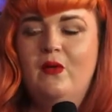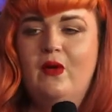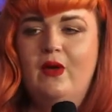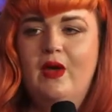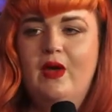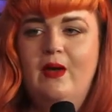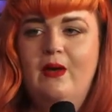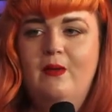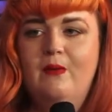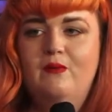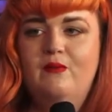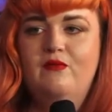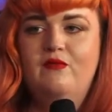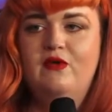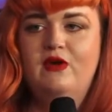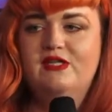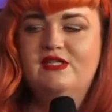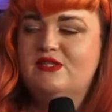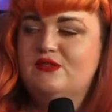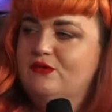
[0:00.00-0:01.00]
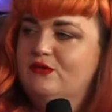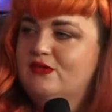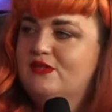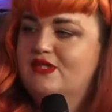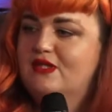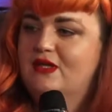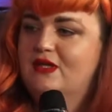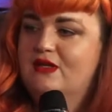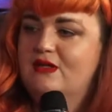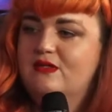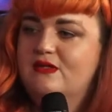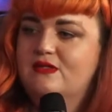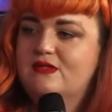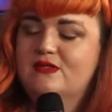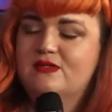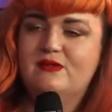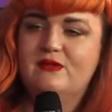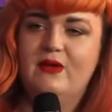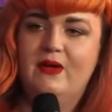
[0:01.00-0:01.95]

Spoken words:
festival scenes.